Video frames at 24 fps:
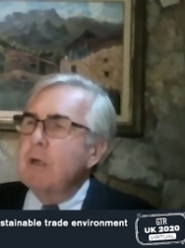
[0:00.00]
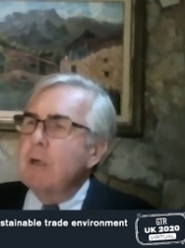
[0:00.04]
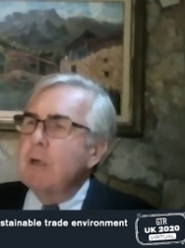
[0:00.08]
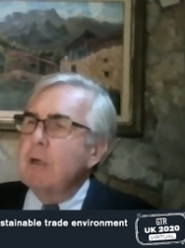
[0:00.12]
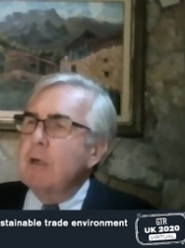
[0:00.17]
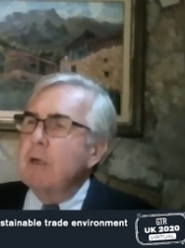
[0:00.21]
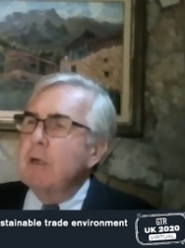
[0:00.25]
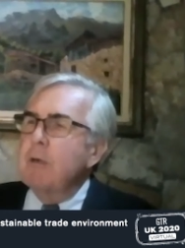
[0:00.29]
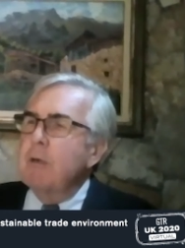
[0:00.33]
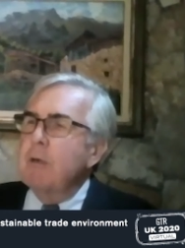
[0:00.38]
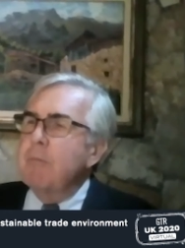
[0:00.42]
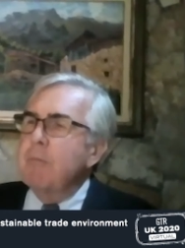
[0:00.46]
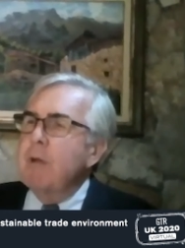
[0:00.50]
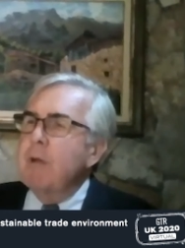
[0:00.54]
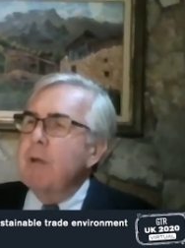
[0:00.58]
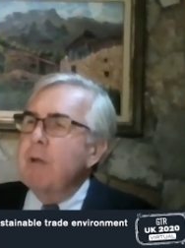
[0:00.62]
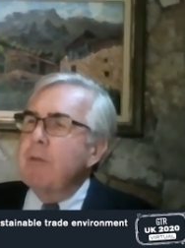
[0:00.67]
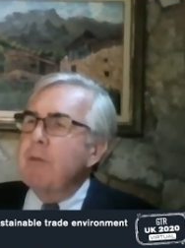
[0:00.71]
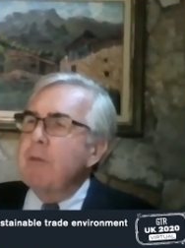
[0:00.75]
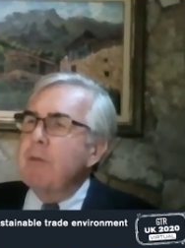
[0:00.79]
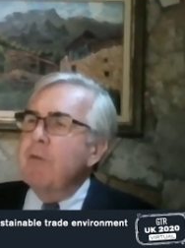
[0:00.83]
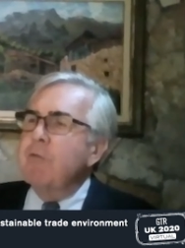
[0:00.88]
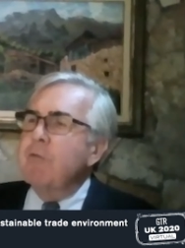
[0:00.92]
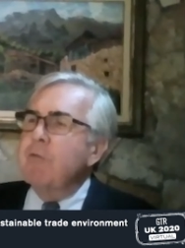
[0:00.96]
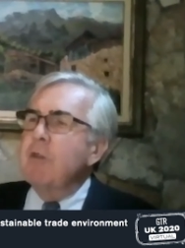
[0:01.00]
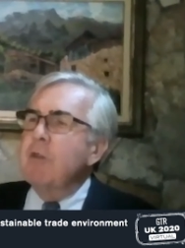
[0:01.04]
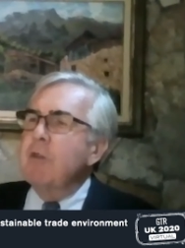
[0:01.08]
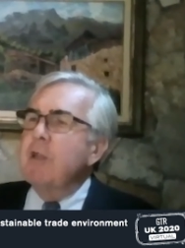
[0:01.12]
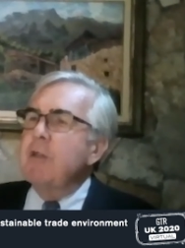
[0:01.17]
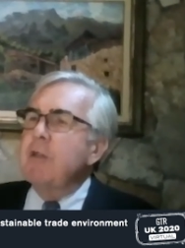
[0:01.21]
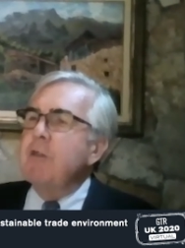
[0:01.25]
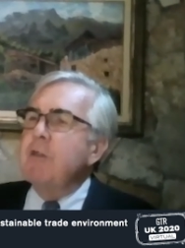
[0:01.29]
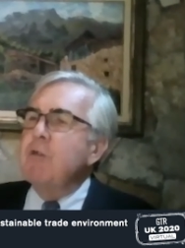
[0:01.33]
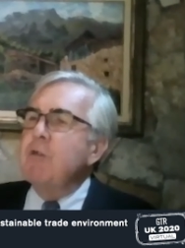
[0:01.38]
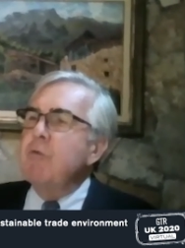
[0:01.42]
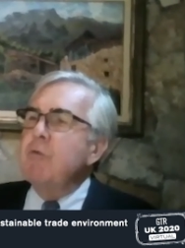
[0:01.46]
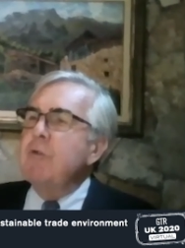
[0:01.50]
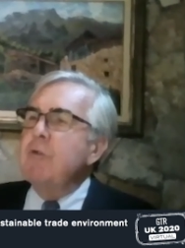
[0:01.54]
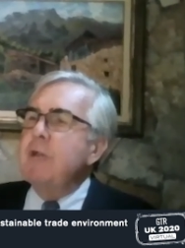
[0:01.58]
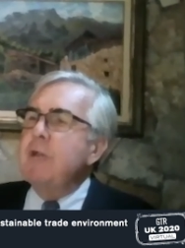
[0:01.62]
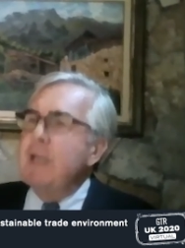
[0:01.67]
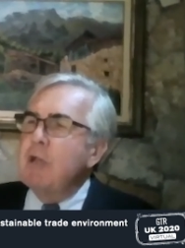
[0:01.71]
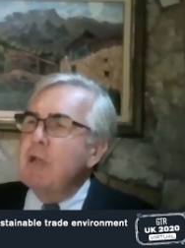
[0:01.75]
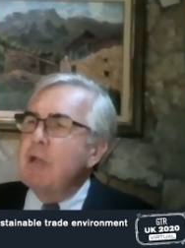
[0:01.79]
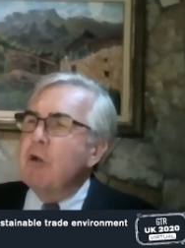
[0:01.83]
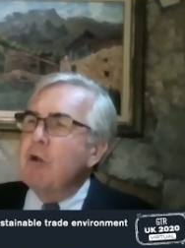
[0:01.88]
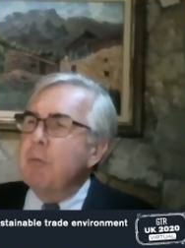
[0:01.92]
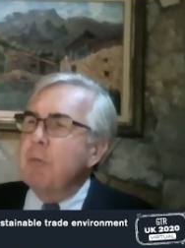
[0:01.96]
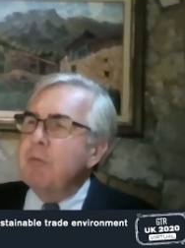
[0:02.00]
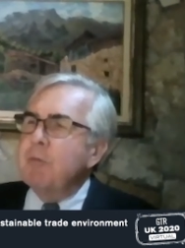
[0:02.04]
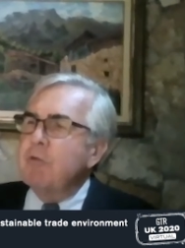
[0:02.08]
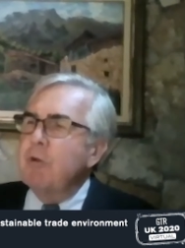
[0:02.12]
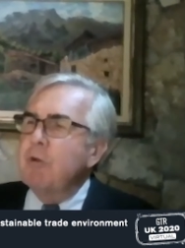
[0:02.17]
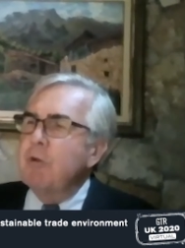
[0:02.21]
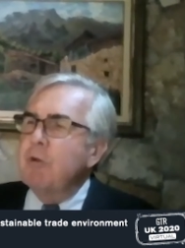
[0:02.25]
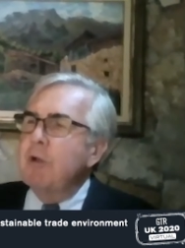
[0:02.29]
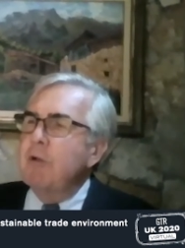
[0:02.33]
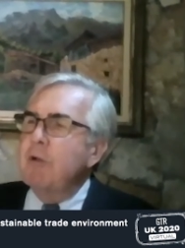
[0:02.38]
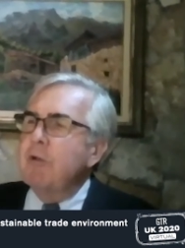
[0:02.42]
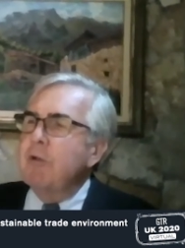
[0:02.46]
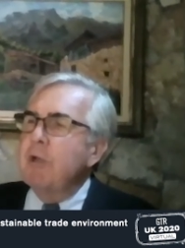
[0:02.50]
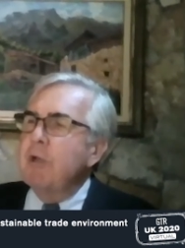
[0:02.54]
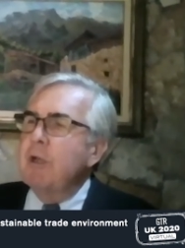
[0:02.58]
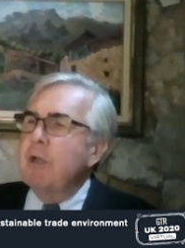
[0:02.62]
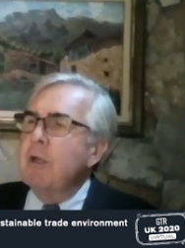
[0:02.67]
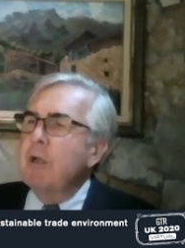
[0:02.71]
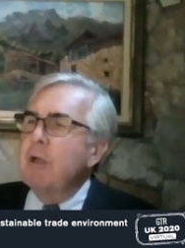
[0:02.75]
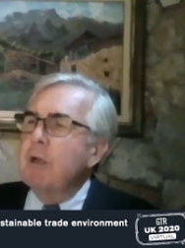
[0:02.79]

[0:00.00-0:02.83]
And this is a unique opportunity